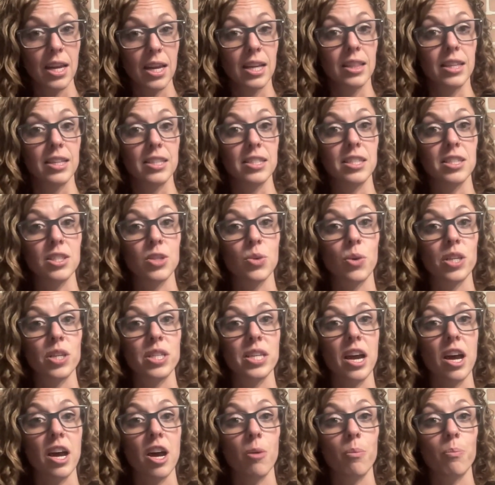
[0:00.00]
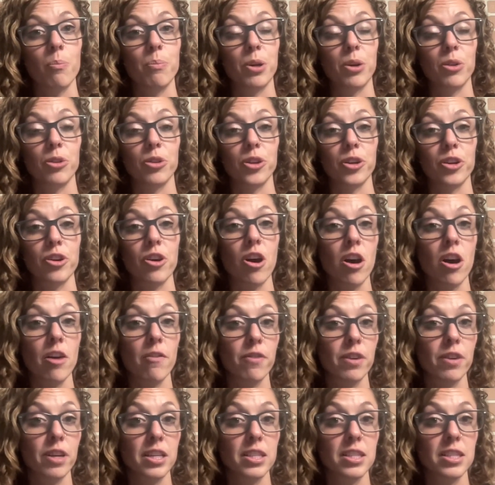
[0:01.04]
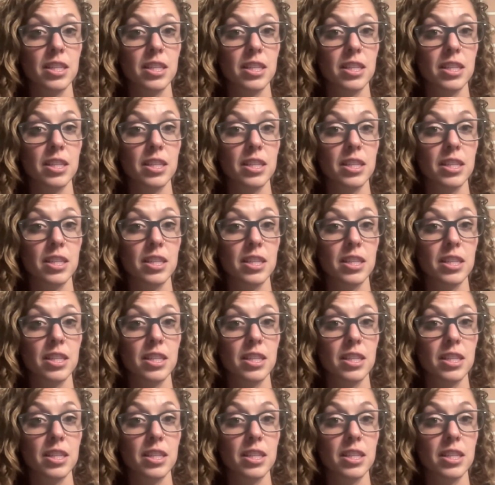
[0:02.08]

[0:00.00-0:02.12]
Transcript: This is going to help build their confidence.